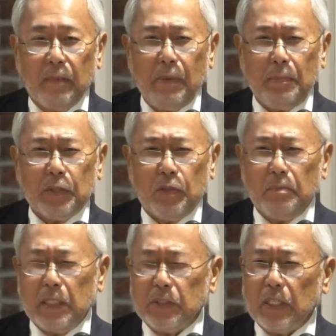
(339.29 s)
maybe
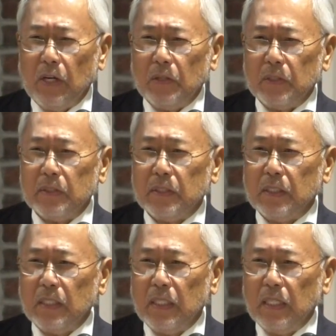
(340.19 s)
2 months ago.
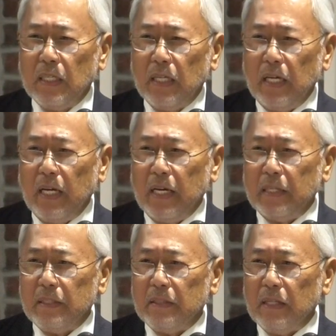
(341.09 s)

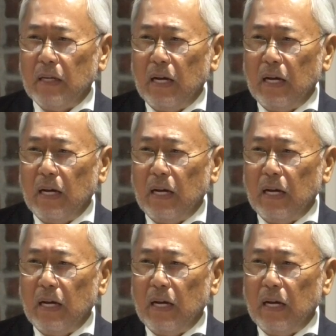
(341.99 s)
And